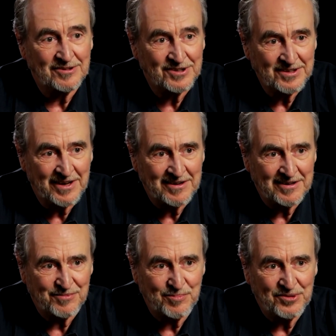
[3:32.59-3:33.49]
looking down
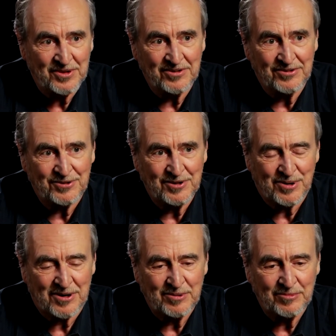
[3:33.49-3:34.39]
on him from the second story
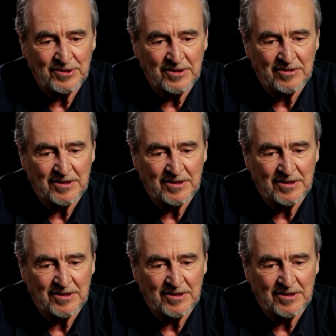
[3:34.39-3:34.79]
apartment window,